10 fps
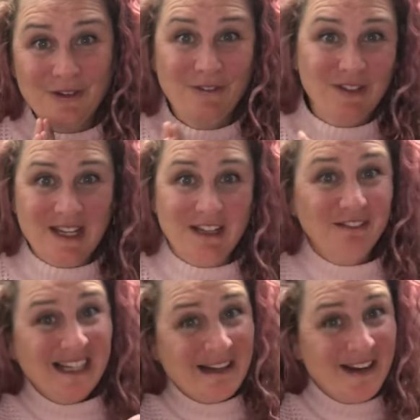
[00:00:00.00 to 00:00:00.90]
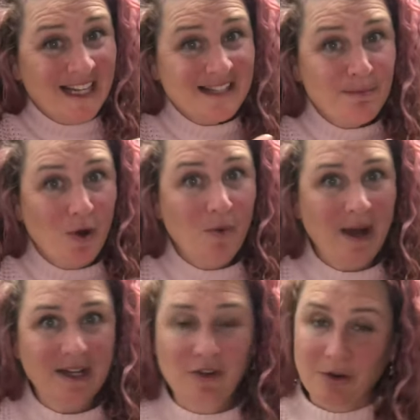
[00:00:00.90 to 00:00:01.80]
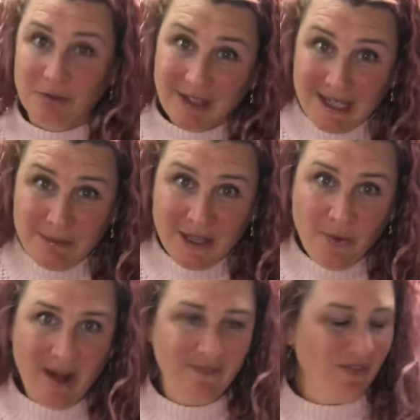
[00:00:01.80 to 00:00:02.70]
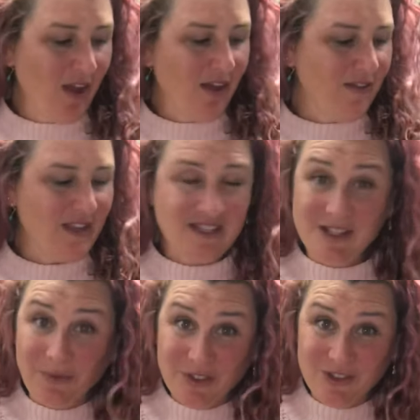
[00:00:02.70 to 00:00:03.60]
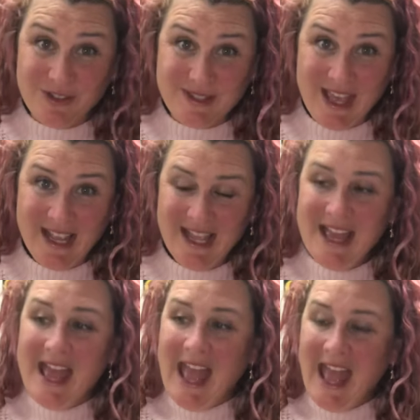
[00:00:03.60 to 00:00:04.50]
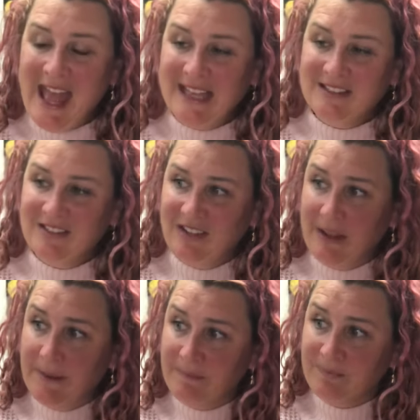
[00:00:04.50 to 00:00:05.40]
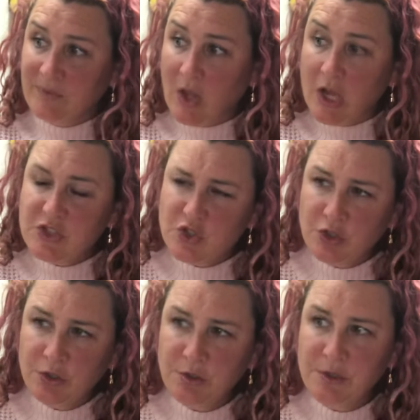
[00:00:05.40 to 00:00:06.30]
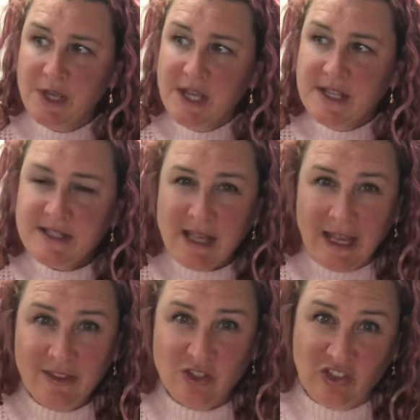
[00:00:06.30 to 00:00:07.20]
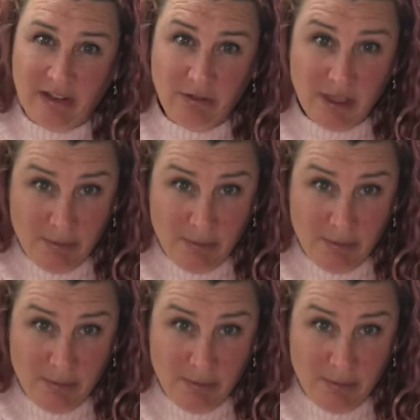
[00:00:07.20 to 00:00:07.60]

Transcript: If you need a really, really small one or a really big one, there's no issues there. And I do say that generally